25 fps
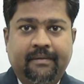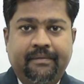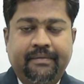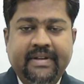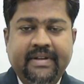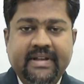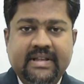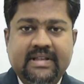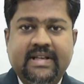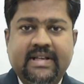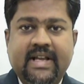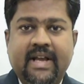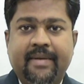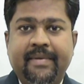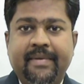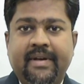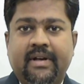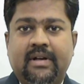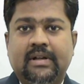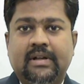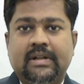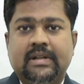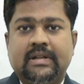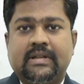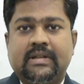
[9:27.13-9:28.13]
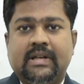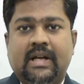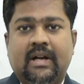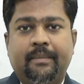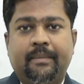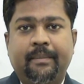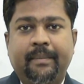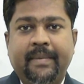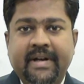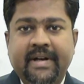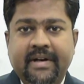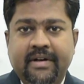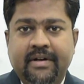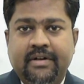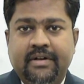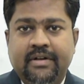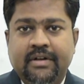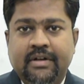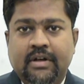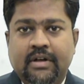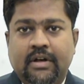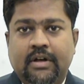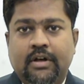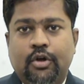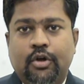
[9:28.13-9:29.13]
These chemicals are
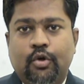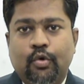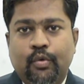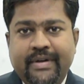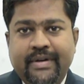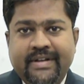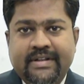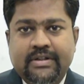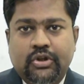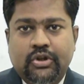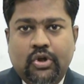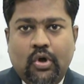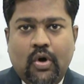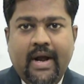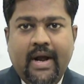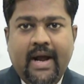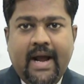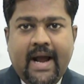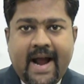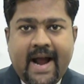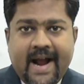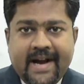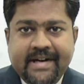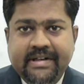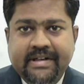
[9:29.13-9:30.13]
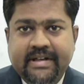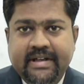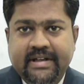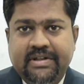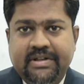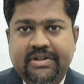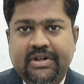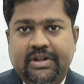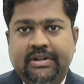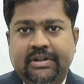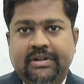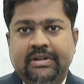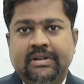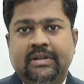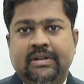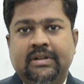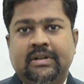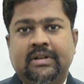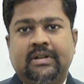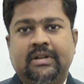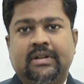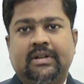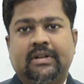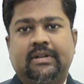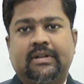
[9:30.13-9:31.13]
meant to destroy
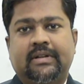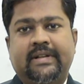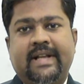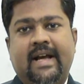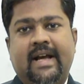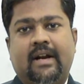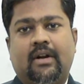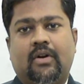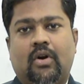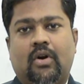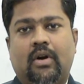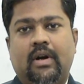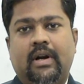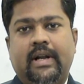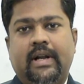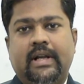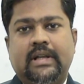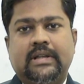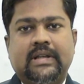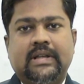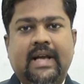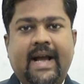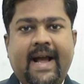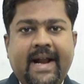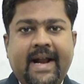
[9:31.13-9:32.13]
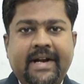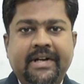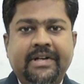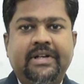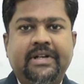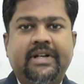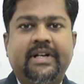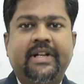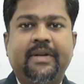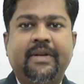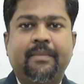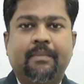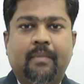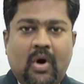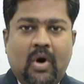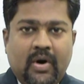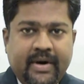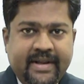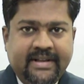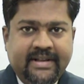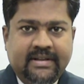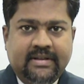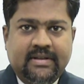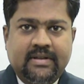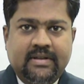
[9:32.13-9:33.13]
antigen. They are called as
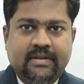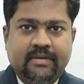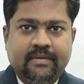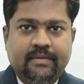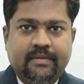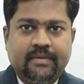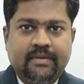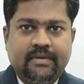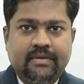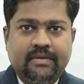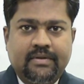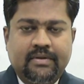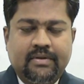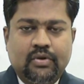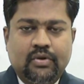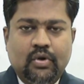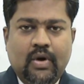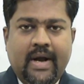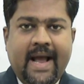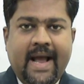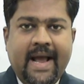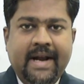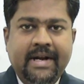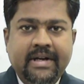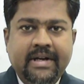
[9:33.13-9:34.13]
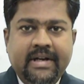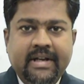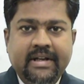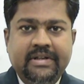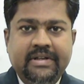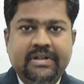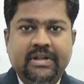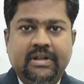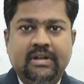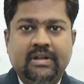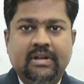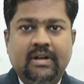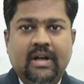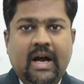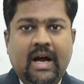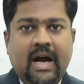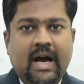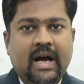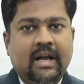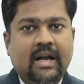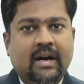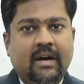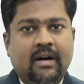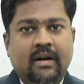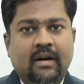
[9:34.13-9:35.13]
antibodies. So antigen
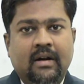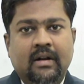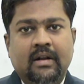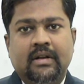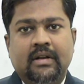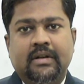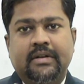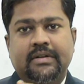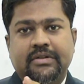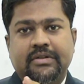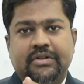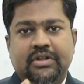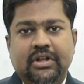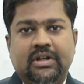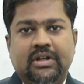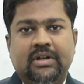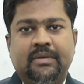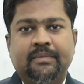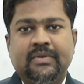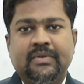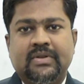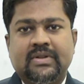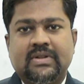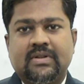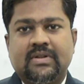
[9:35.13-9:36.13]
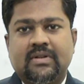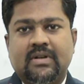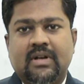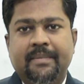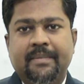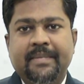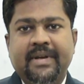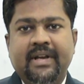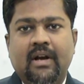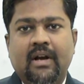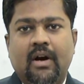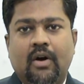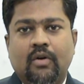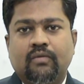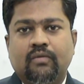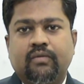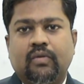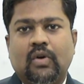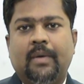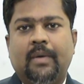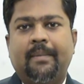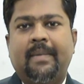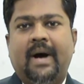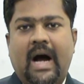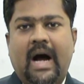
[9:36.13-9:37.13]
are germs coming out
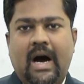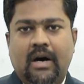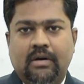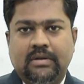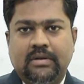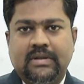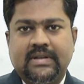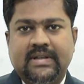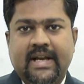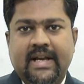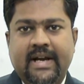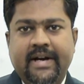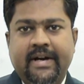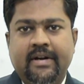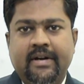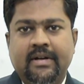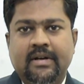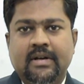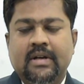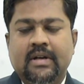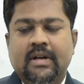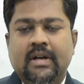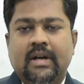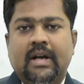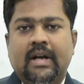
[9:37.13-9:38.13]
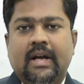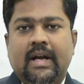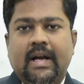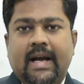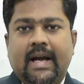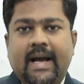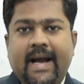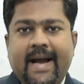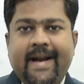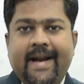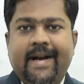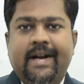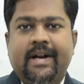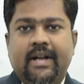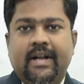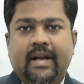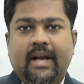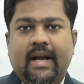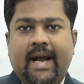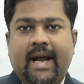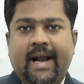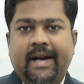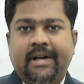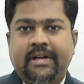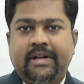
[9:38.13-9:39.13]
from outside,
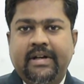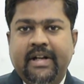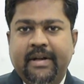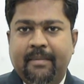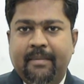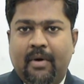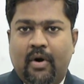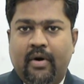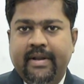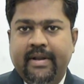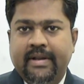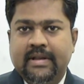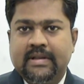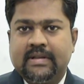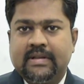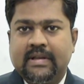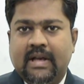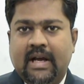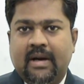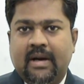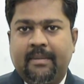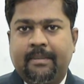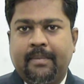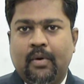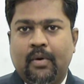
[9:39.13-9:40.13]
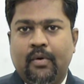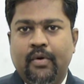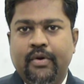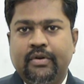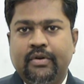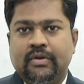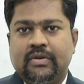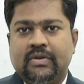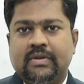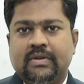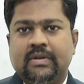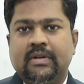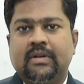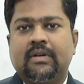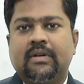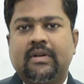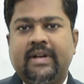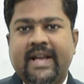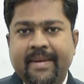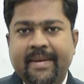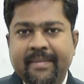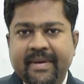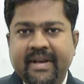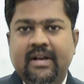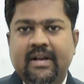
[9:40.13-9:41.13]
and antibodies are
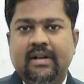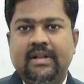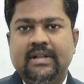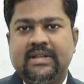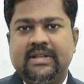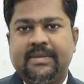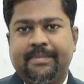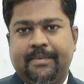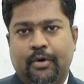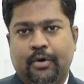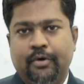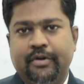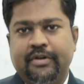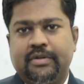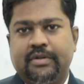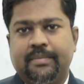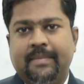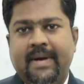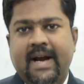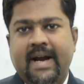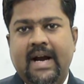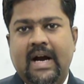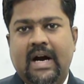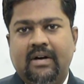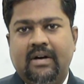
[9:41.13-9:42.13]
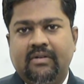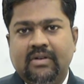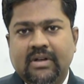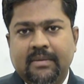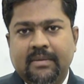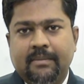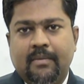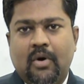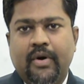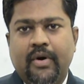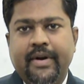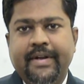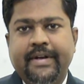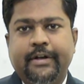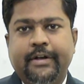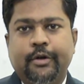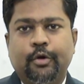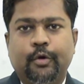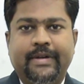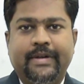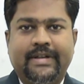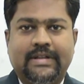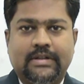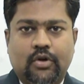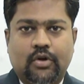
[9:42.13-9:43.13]
chemicals produced by our body
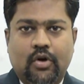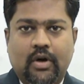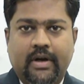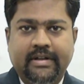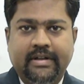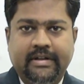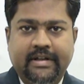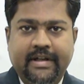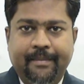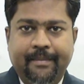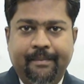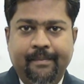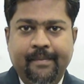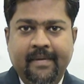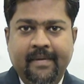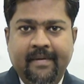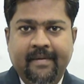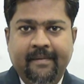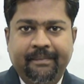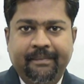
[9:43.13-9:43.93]
to destroy them.